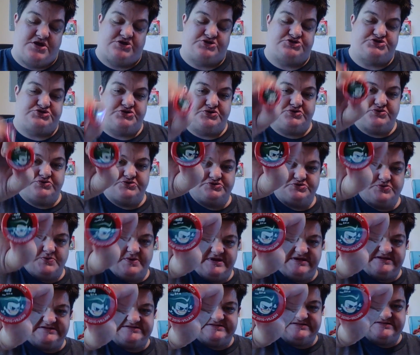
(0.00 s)
June
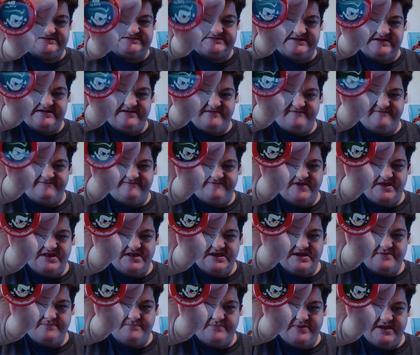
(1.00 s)
2016 villain